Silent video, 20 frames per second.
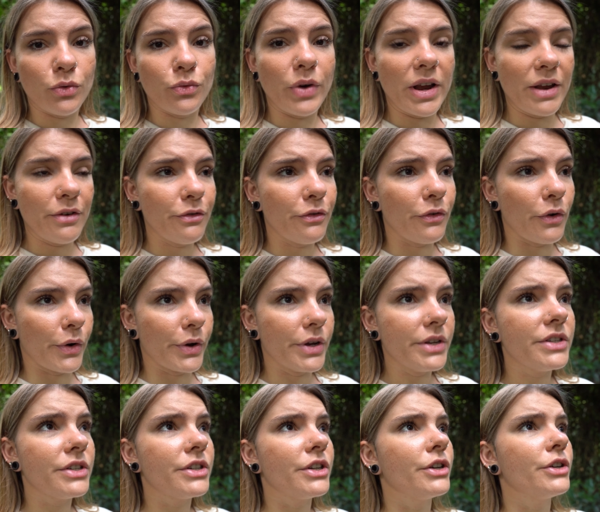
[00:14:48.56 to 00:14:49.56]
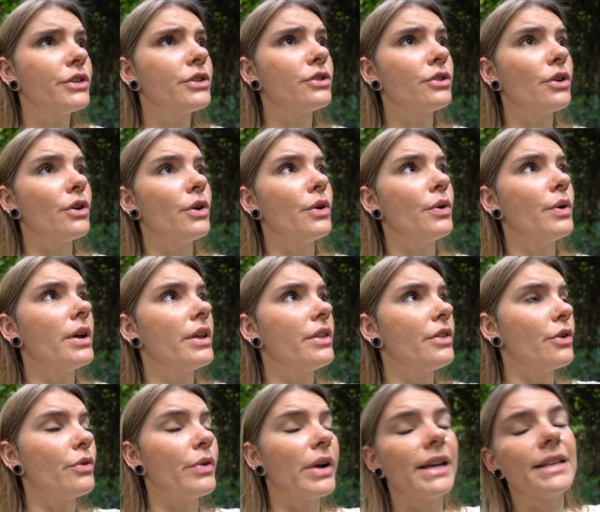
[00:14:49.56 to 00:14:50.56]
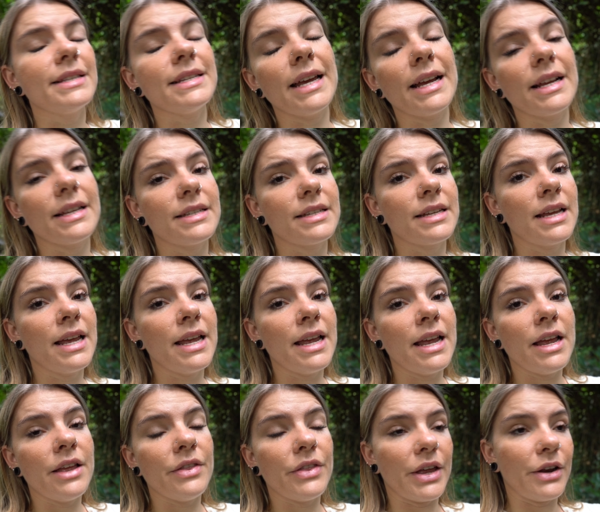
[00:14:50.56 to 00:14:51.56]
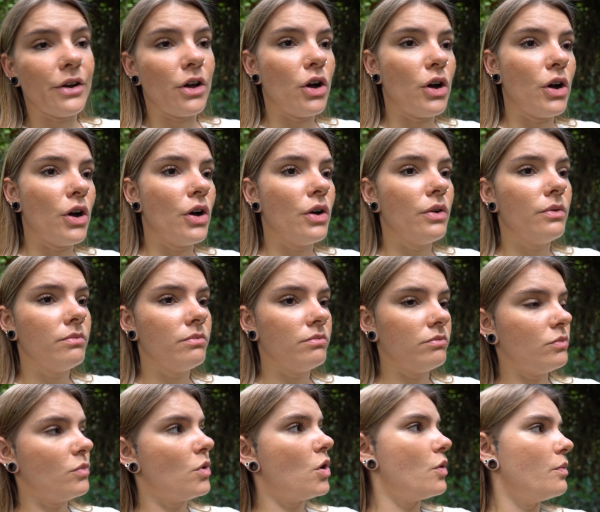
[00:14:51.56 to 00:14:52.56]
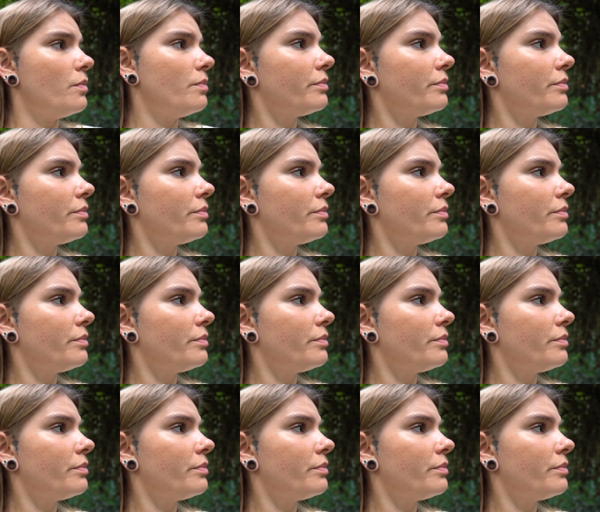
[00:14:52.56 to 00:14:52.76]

rainforest, so the orangutans that are, well,